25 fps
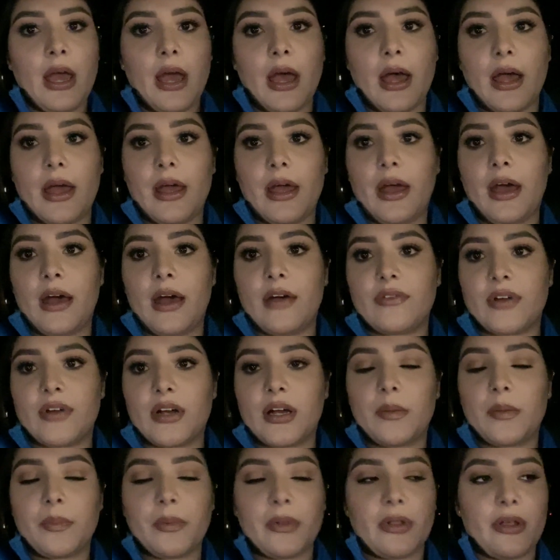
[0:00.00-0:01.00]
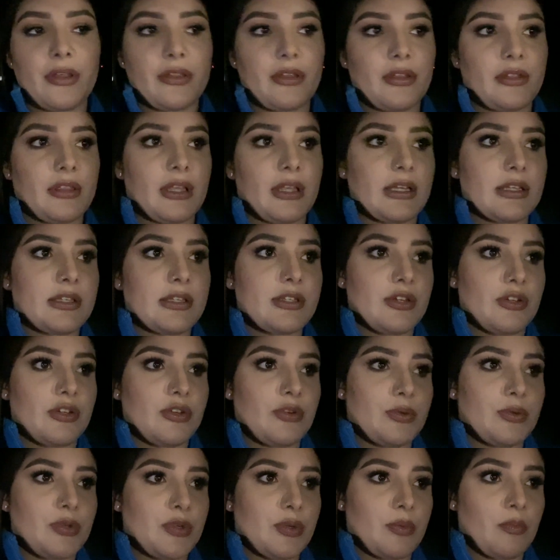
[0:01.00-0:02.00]
I have a couple other things to
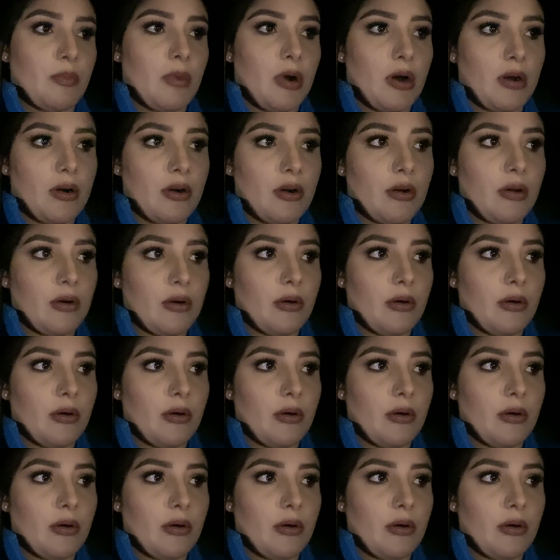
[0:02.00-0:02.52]
do tomorrow.